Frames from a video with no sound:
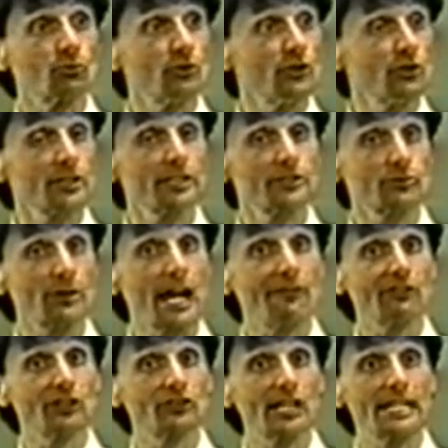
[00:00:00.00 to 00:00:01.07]
When you get a
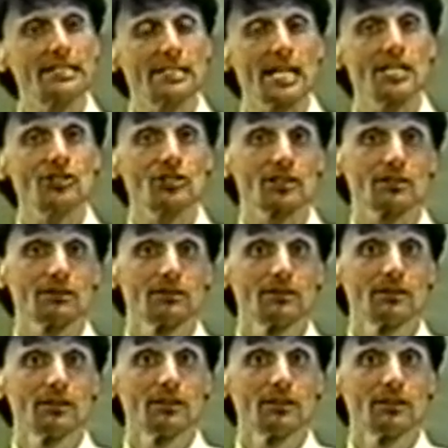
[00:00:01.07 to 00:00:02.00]
traffic citation,